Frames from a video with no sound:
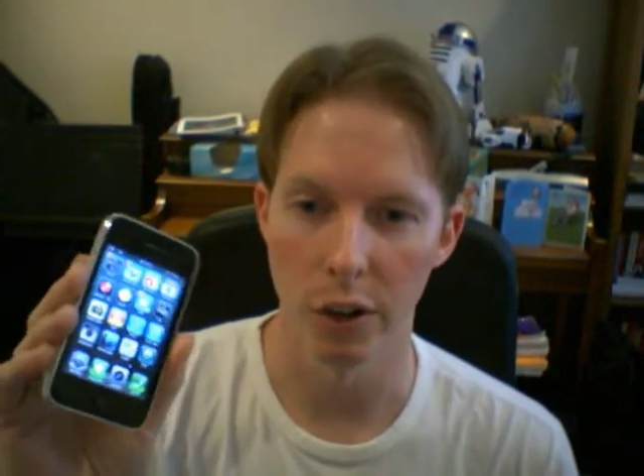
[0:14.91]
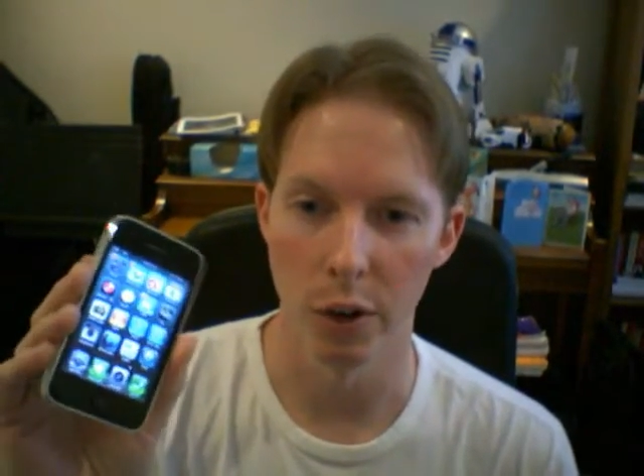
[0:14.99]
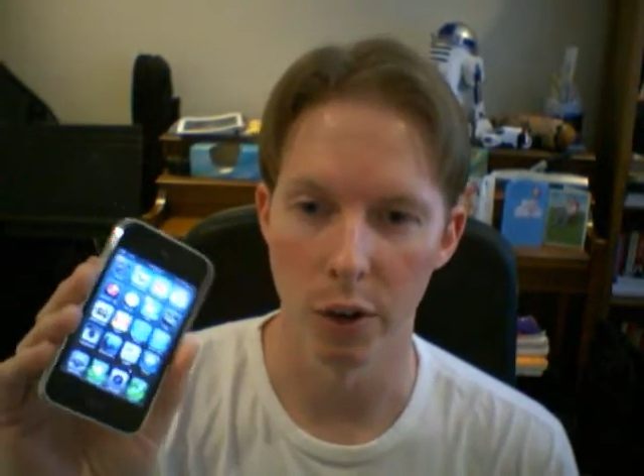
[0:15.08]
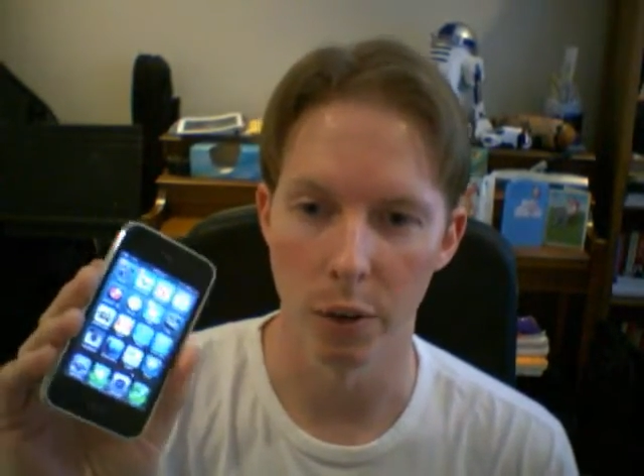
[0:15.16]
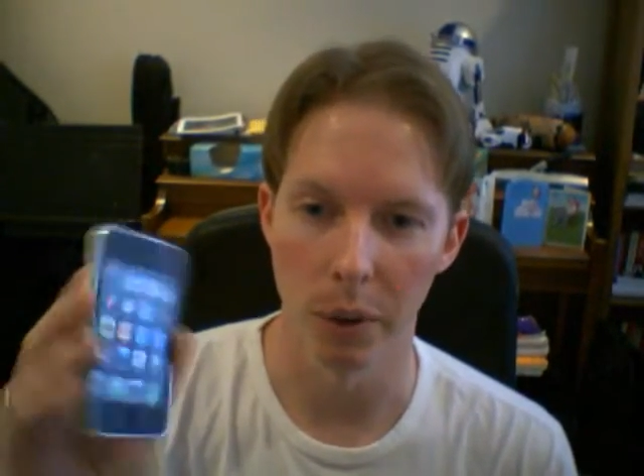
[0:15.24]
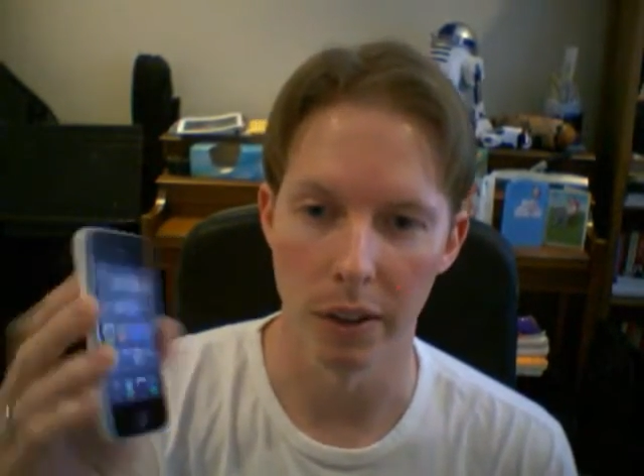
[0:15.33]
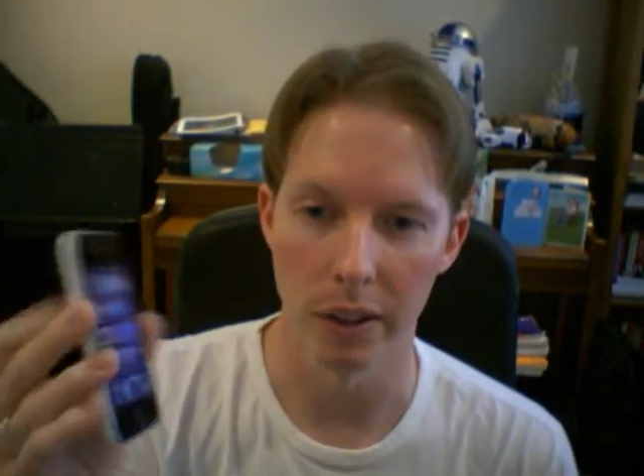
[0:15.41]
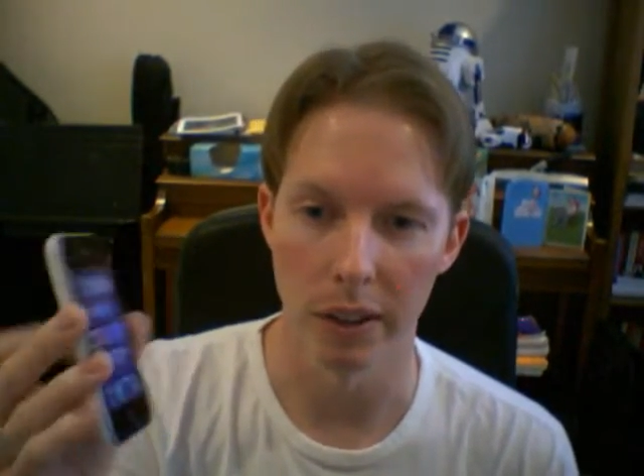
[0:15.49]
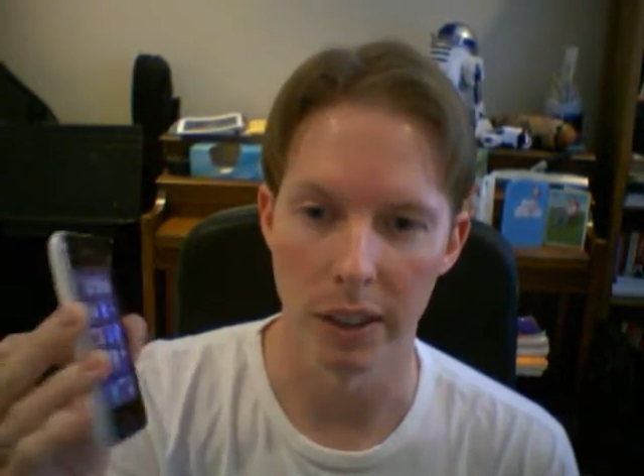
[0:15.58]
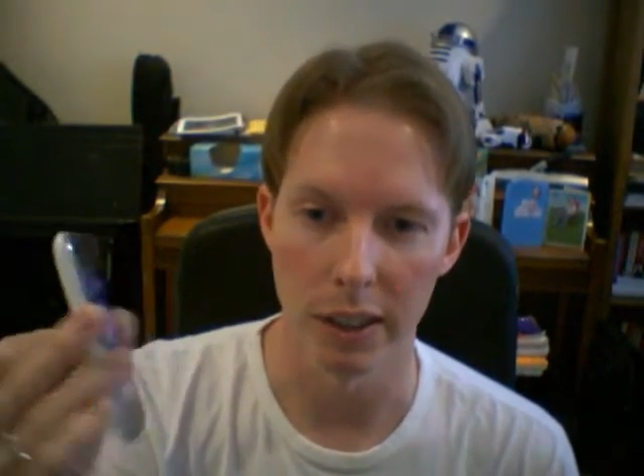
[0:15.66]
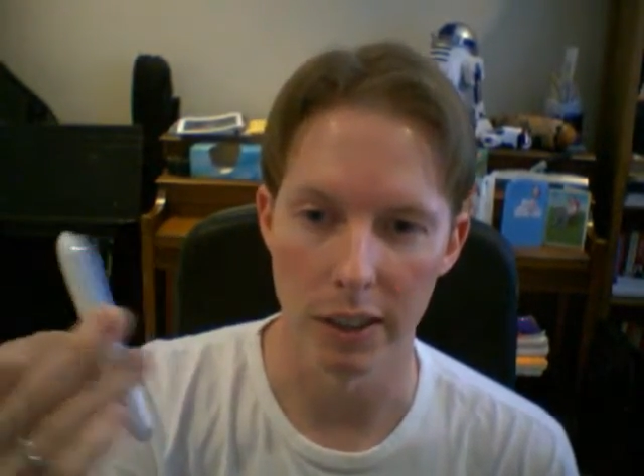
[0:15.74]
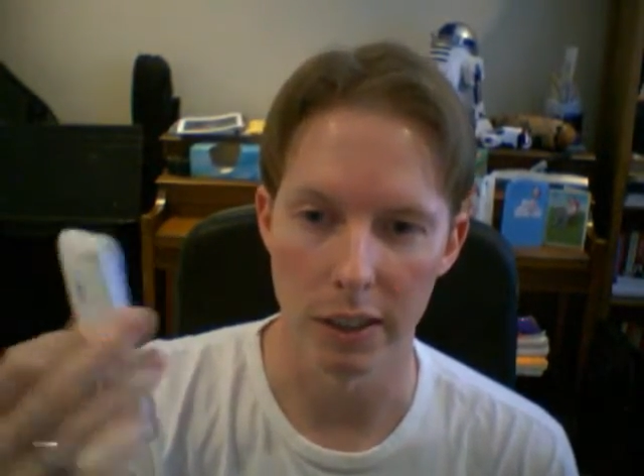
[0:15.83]
newer one than
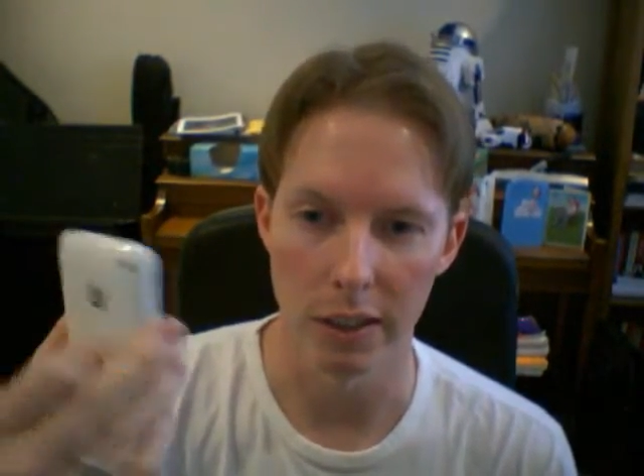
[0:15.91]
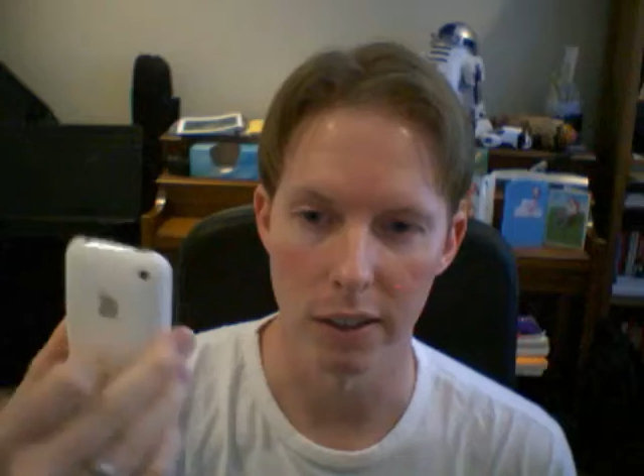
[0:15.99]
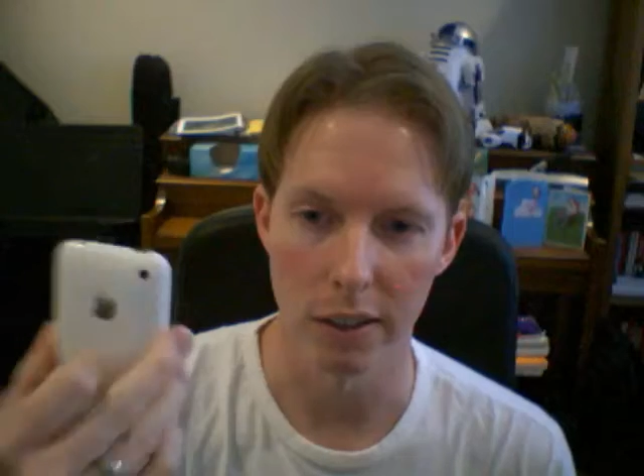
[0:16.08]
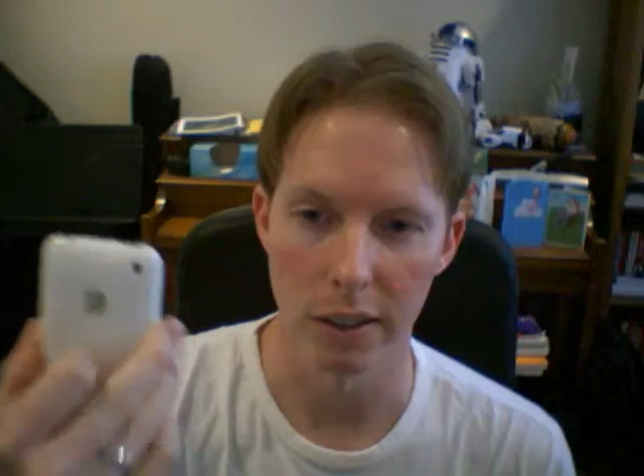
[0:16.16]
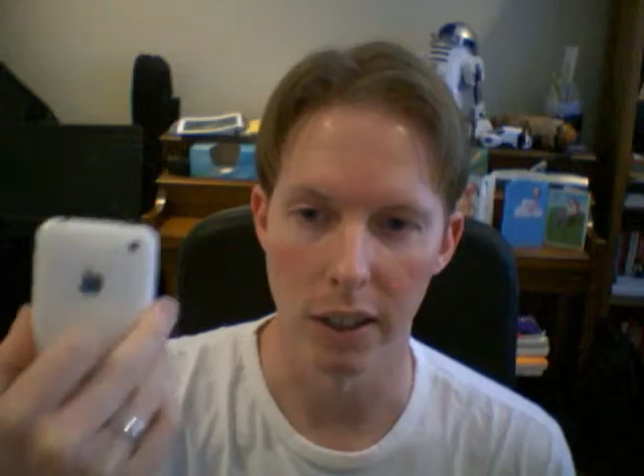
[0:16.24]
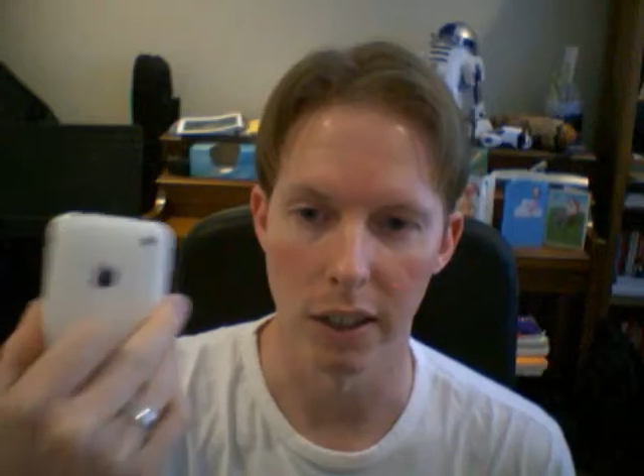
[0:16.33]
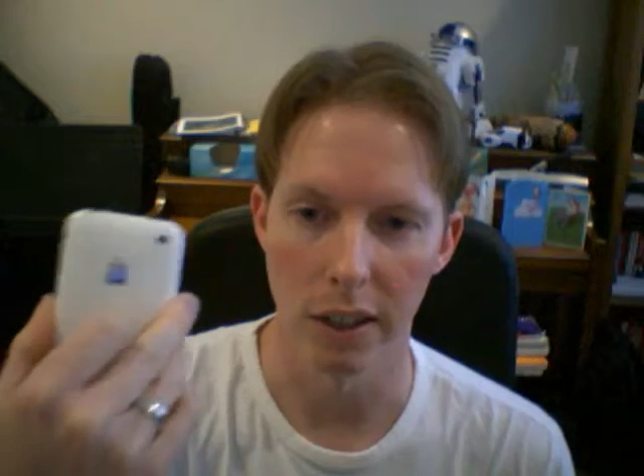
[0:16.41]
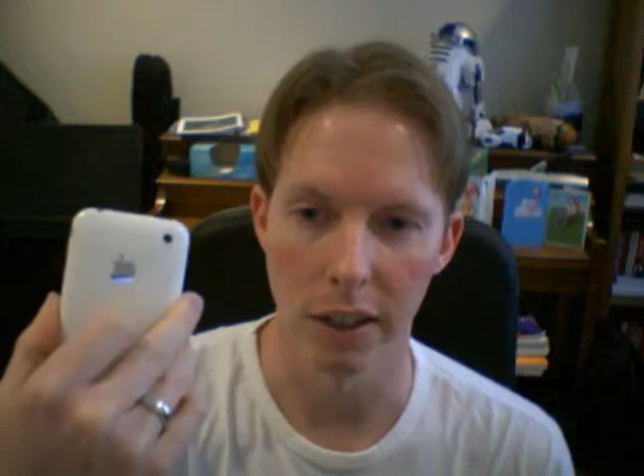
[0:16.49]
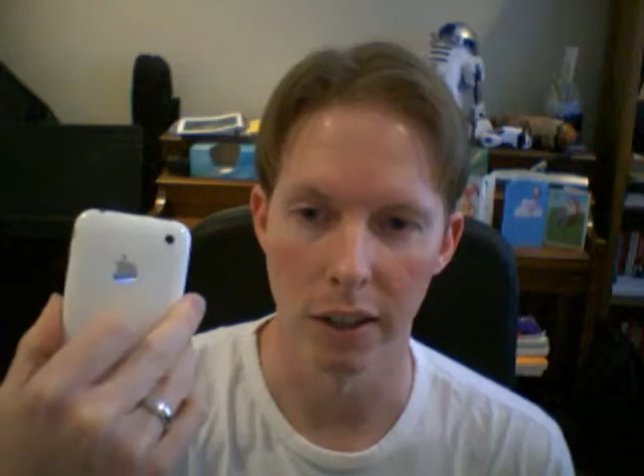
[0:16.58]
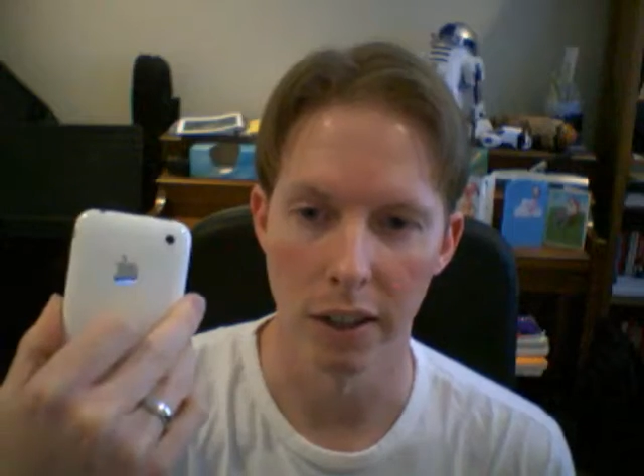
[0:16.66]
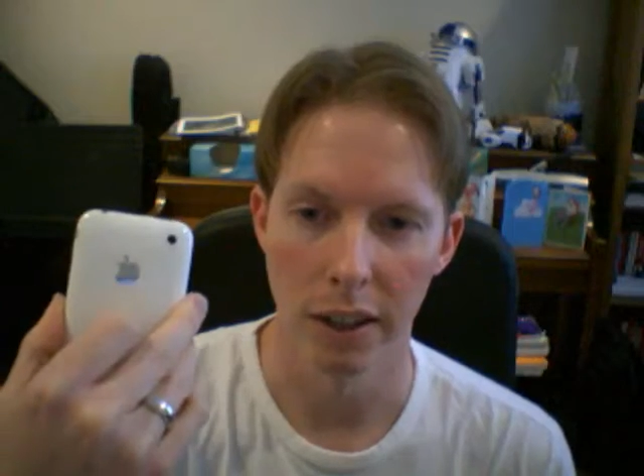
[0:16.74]
this. This is the